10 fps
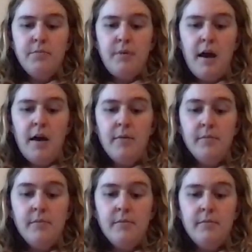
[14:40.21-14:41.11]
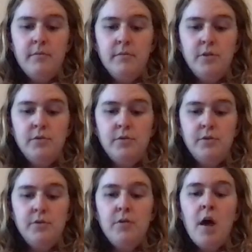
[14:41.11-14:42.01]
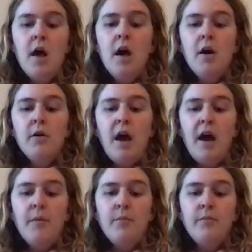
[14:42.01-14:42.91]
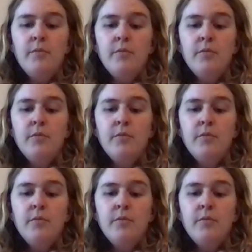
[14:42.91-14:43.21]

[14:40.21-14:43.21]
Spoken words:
um do, do, do,